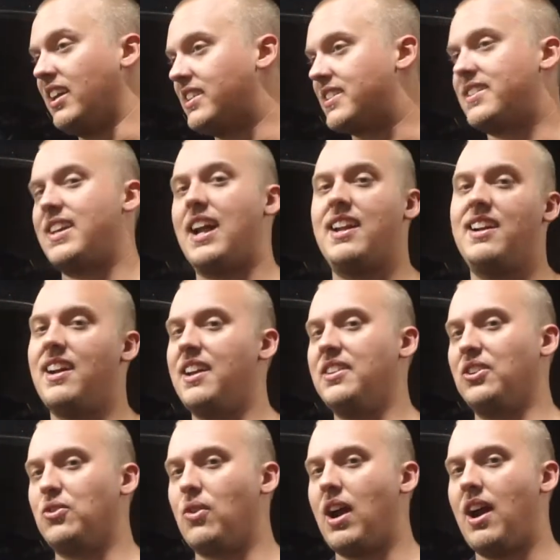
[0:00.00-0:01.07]
set it on
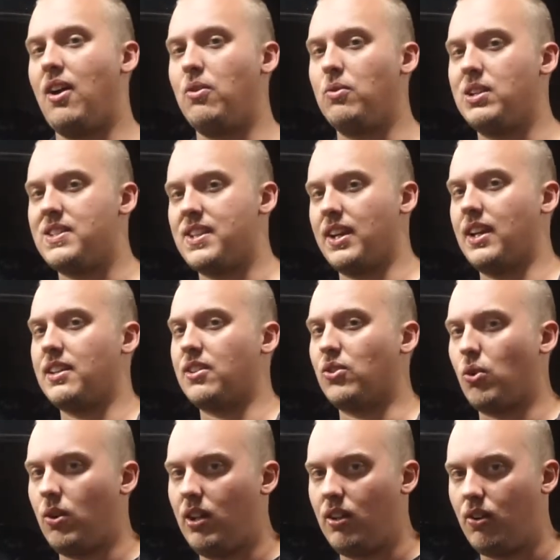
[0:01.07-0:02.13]
the ground once I got the
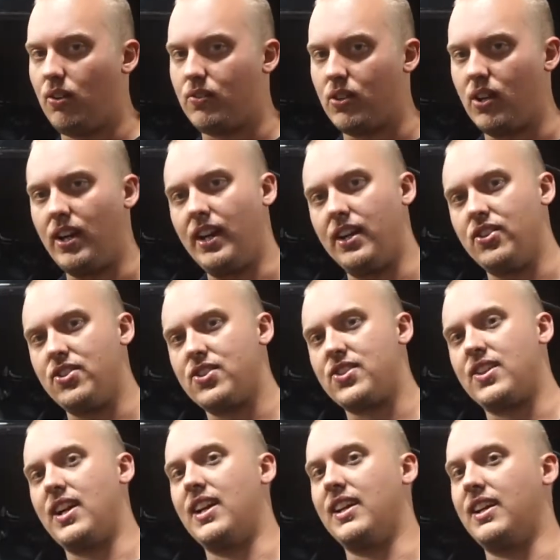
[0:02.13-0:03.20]
coilover in, just
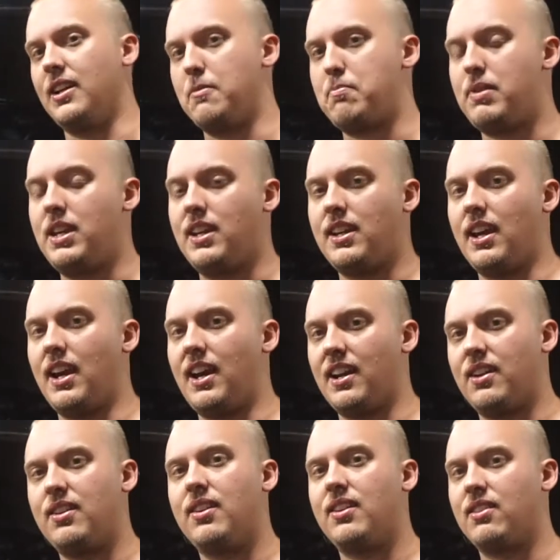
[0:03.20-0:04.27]
to kind of get a peek
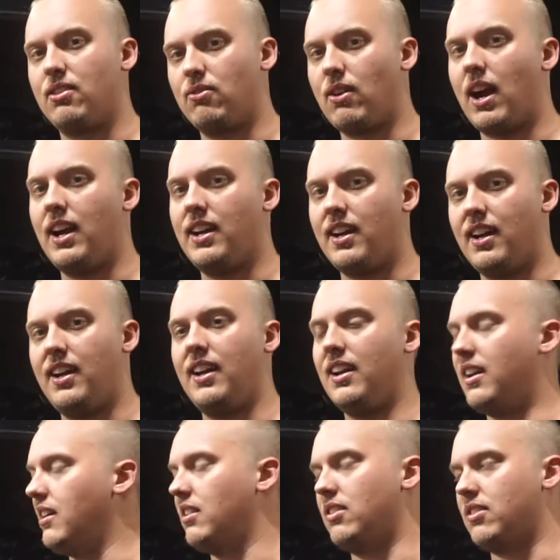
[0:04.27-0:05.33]
at the ride height, and
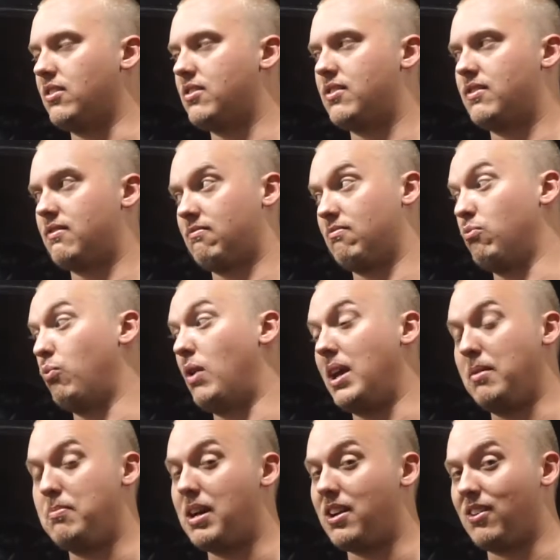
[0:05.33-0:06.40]
it looks way
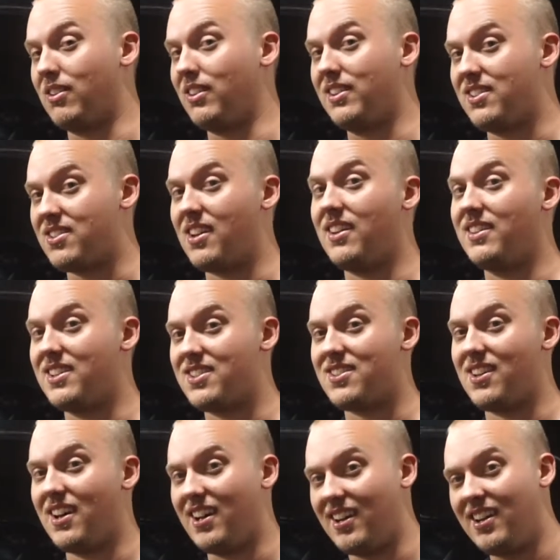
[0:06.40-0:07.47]
better, at least on this
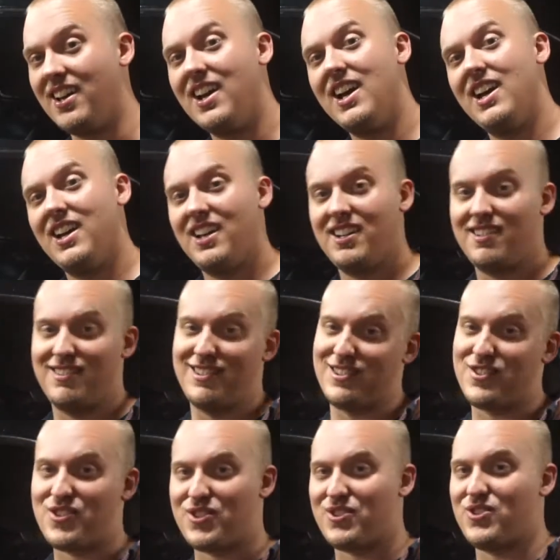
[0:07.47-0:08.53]
side. And
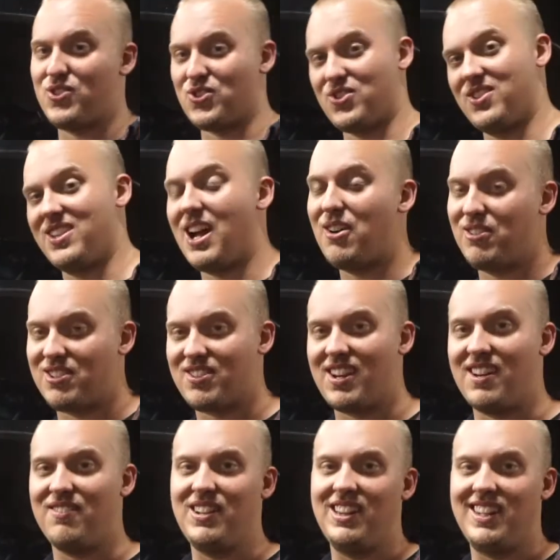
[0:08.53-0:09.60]
it's just, now it's
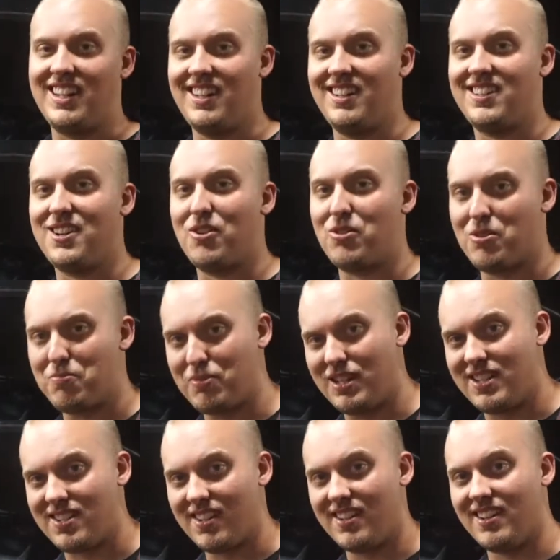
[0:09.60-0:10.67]
kind of a leaning tower of
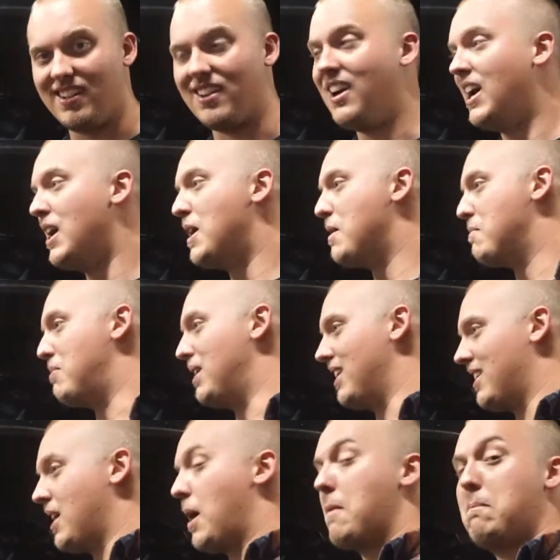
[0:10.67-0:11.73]
pizza here. But
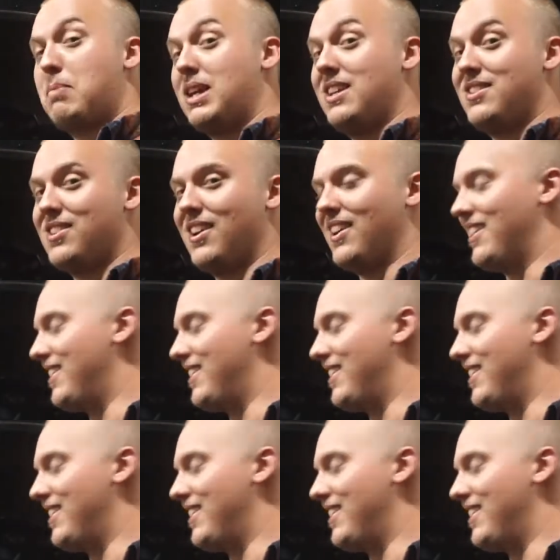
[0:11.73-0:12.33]
pizza,